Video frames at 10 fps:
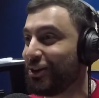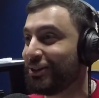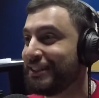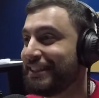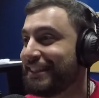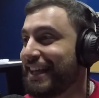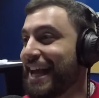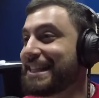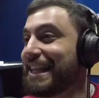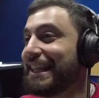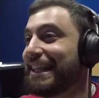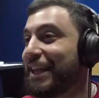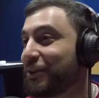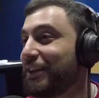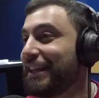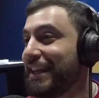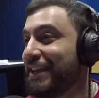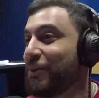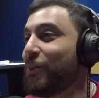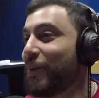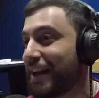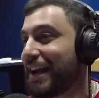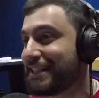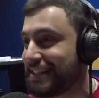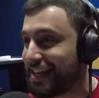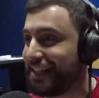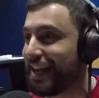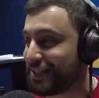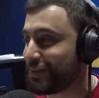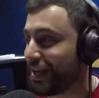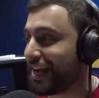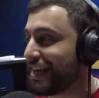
That's literally what I said last week.